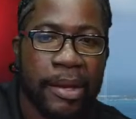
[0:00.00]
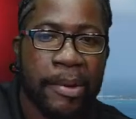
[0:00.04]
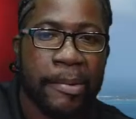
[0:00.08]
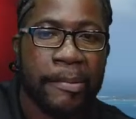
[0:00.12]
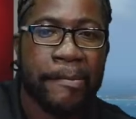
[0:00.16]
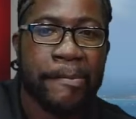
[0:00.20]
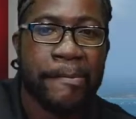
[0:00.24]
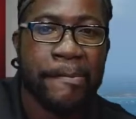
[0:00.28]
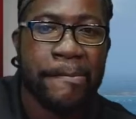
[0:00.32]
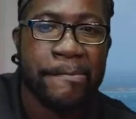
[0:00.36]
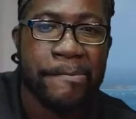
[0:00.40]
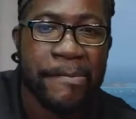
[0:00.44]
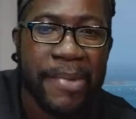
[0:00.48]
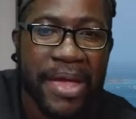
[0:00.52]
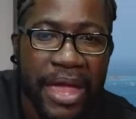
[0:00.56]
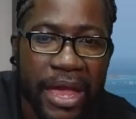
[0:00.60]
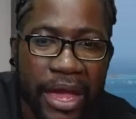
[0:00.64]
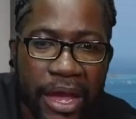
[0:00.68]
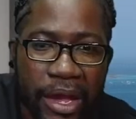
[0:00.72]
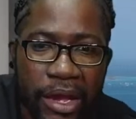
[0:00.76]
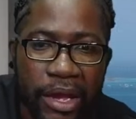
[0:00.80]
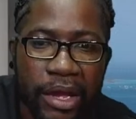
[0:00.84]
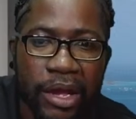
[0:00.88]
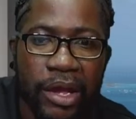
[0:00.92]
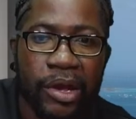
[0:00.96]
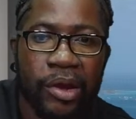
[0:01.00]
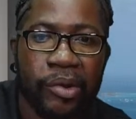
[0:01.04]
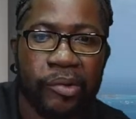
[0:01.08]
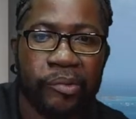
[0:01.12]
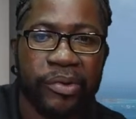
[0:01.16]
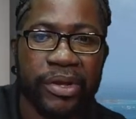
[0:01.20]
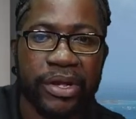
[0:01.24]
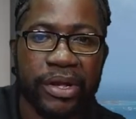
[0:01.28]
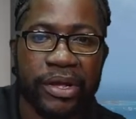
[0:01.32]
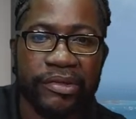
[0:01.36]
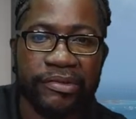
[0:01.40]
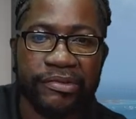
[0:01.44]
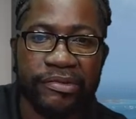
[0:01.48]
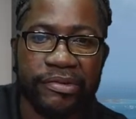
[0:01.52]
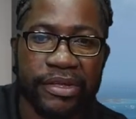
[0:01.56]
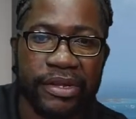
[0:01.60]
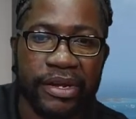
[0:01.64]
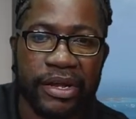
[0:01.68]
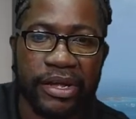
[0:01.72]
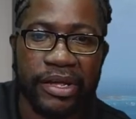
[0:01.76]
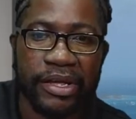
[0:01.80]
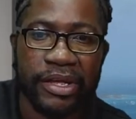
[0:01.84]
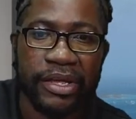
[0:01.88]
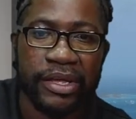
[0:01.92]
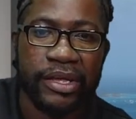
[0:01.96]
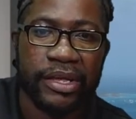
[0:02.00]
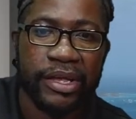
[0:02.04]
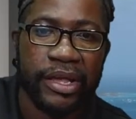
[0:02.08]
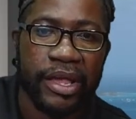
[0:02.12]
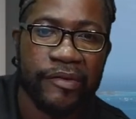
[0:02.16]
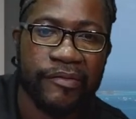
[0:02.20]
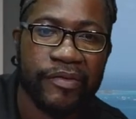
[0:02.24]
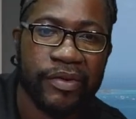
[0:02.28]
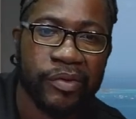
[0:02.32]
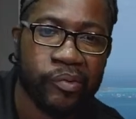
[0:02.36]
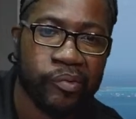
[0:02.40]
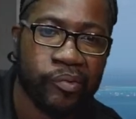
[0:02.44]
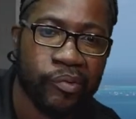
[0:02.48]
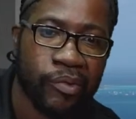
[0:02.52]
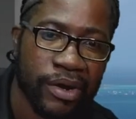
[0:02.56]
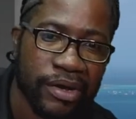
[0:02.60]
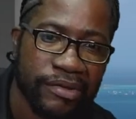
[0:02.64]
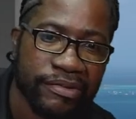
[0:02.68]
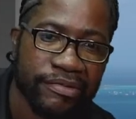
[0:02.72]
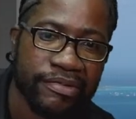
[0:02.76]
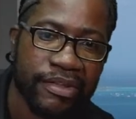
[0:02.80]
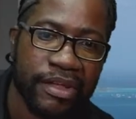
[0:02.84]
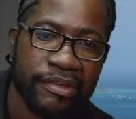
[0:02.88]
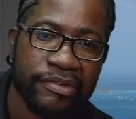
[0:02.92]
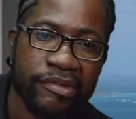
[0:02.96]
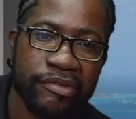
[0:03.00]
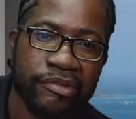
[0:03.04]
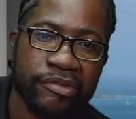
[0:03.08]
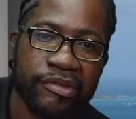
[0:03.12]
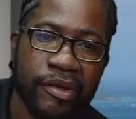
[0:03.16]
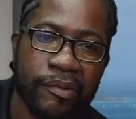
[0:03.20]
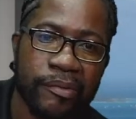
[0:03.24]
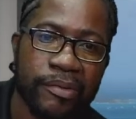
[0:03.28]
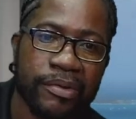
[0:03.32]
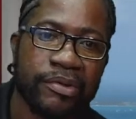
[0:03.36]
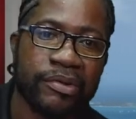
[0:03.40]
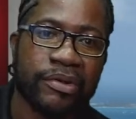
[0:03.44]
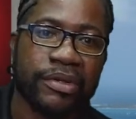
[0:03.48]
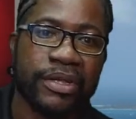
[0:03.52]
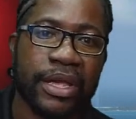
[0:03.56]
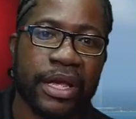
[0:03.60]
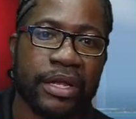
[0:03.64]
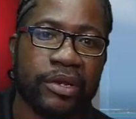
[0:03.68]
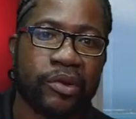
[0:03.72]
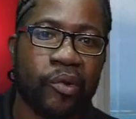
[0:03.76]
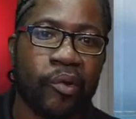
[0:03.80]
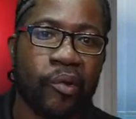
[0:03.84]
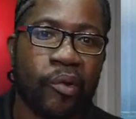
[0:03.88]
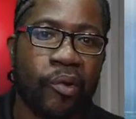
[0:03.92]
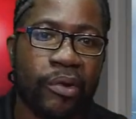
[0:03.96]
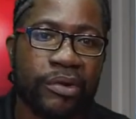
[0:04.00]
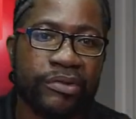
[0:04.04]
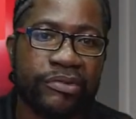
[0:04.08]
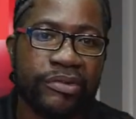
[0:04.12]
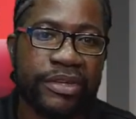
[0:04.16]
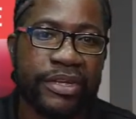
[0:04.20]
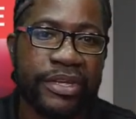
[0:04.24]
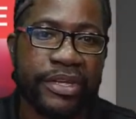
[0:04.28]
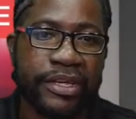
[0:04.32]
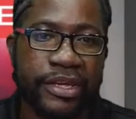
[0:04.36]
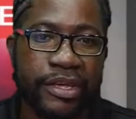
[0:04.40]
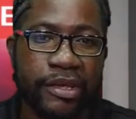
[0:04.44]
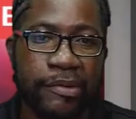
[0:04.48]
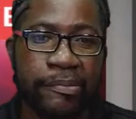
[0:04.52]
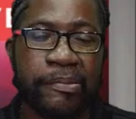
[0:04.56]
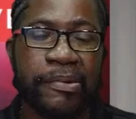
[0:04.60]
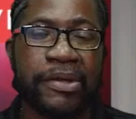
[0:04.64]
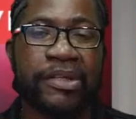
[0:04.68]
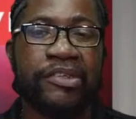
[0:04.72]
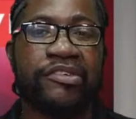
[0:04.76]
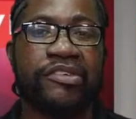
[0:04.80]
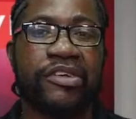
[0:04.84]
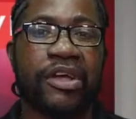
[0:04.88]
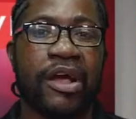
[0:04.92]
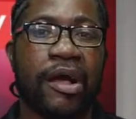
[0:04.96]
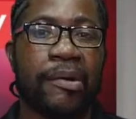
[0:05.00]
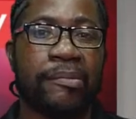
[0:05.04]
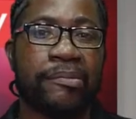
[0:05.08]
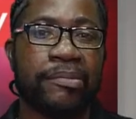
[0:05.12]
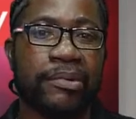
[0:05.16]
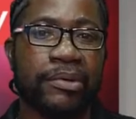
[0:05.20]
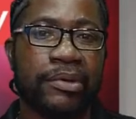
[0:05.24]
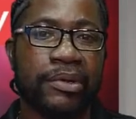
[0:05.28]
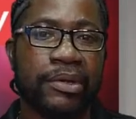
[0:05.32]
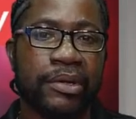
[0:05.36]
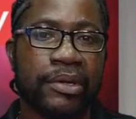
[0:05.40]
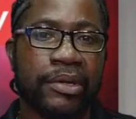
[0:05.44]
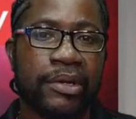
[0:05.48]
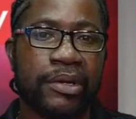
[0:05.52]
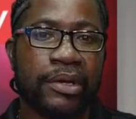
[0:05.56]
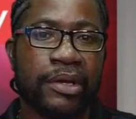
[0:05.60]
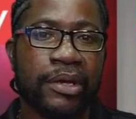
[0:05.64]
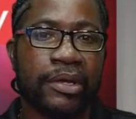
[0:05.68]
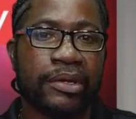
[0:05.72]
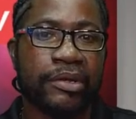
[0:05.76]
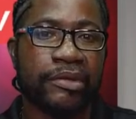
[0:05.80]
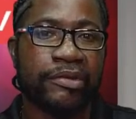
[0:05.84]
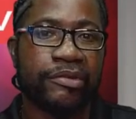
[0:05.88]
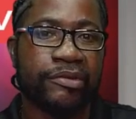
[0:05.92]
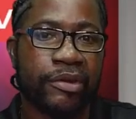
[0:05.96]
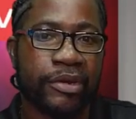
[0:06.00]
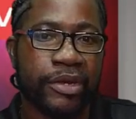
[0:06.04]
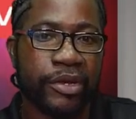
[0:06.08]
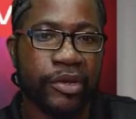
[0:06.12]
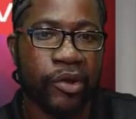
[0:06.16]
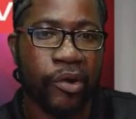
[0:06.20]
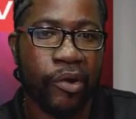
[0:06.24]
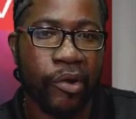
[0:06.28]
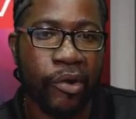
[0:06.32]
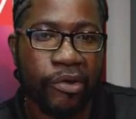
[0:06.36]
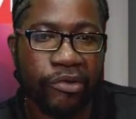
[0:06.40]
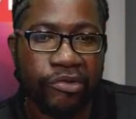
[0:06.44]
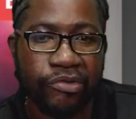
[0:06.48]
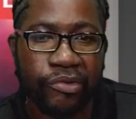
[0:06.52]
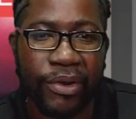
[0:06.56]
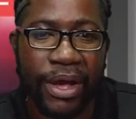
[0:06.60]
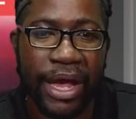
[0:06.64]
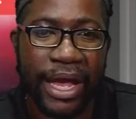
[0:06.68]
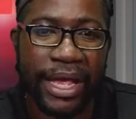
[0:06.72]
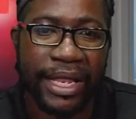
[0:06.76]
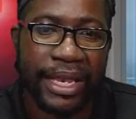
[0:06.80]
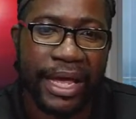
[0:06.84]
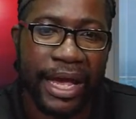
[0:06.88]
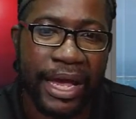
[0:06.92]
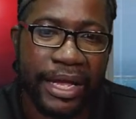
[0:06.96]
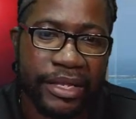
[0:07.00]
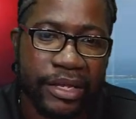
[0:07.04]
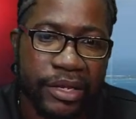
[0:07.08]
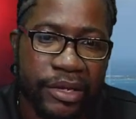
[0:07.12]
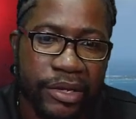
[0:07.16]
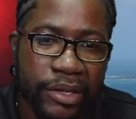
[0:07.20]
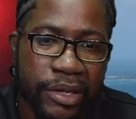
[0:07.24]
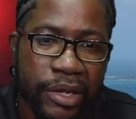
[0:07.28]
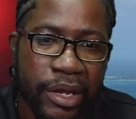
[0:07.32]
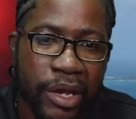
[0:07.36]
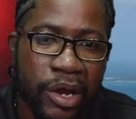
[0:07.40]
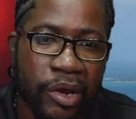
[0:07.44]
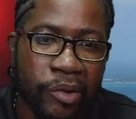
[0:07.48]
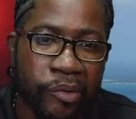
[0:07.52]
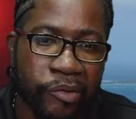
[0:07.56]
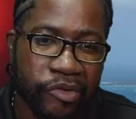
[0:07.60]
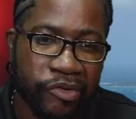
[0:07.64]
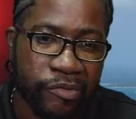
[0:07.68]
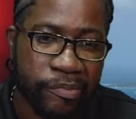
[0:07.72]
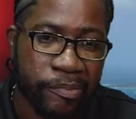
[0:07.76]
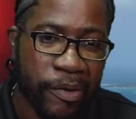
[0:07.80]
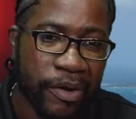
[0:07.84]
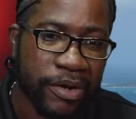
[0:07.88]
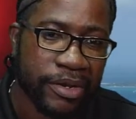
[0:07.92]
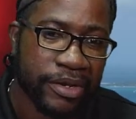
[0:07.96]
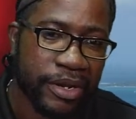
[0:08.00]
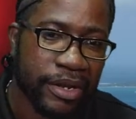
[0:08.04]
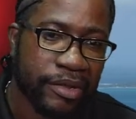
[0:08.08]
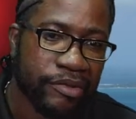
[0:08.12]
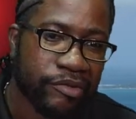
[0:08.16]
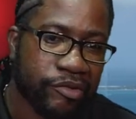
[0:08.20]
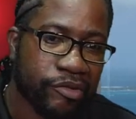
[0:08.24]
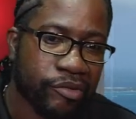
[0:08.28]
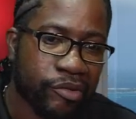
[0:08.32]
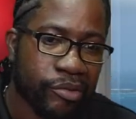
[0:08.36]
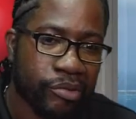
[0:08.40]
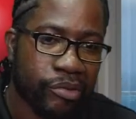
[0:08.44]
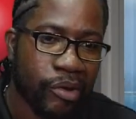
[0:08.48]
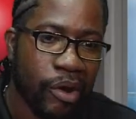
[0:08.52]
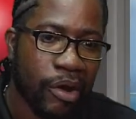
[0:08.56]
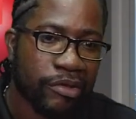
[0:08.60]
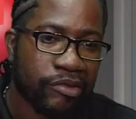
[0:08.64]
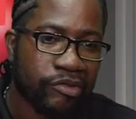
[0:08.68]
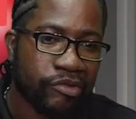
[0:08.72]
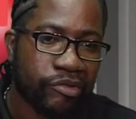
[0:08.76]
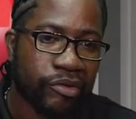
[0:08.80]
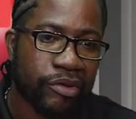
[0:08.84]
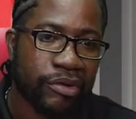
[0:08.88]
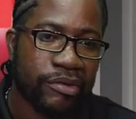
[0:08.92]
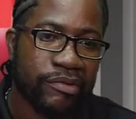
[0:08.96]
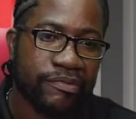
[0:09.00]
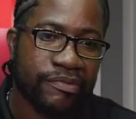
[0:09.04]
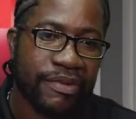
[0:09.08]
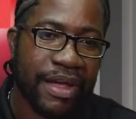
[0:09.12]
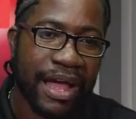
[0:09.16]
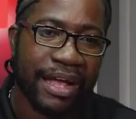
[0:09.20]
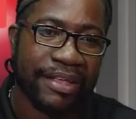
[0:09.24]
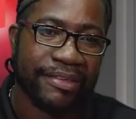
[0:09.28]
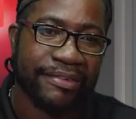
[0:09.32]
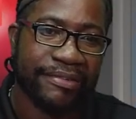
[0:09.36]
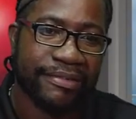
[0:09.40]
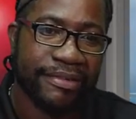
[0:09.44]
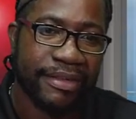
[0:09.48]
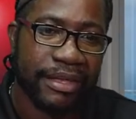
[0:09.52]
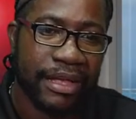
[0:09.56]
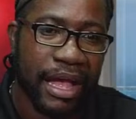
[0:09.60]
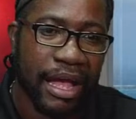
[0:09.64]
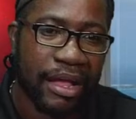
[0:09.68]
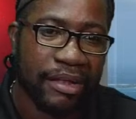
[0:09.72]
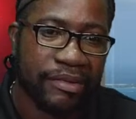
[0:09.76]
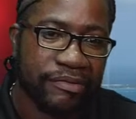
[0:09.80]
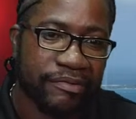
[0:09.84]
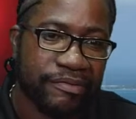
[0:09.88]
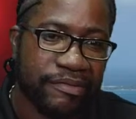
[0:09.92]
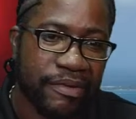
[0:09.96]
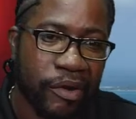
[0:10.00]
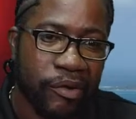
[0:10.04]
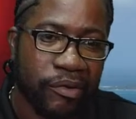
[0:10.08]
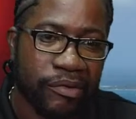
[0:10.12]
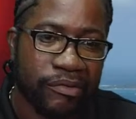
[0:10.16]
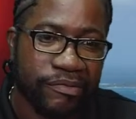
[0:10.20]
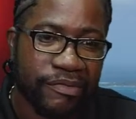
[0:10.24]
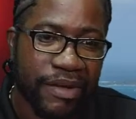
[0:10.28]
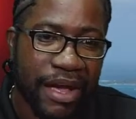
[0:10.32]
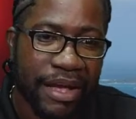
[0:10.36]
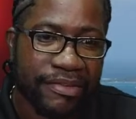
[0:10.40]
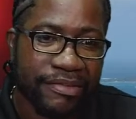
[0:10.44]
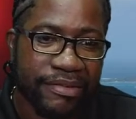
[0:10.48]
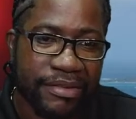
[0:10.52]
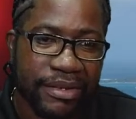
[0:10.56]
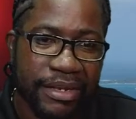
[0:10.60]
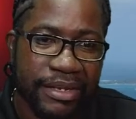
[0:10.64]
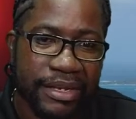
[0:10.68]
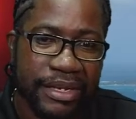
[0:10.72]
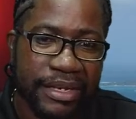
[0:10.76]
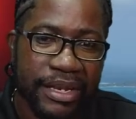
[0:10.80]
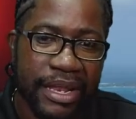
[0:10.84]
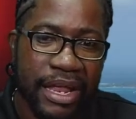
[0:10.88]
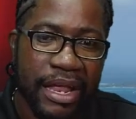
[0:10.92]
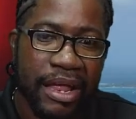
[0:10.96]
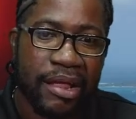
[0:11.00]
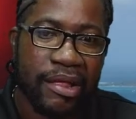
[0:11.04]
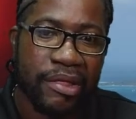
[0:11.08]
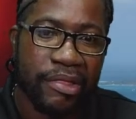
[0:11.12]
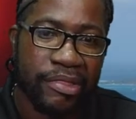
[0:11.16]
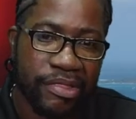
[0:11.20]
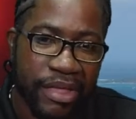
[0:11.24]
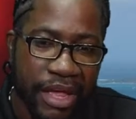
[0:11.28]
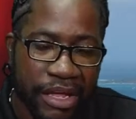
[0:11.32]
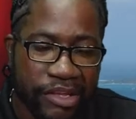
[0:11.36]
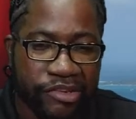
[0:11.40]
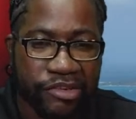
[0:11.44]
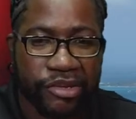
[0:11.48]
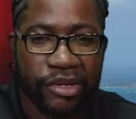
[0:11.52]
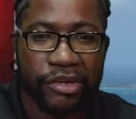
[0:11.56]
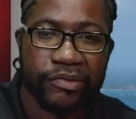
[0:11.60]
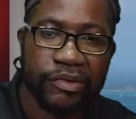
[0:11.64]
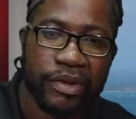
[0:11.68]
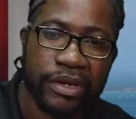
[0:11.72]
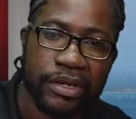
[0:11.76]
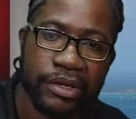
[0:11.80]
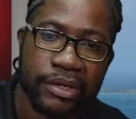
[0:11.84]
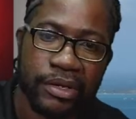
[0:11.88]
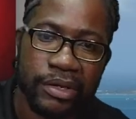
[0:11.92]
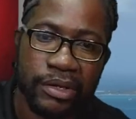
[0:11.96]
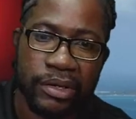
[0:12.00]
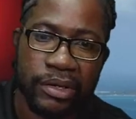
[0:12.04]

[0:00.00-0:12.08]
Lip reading: may reconsider if it was necessary to get or to keep a job. The study also highlighted respondents' thoughts on vaccinating their children,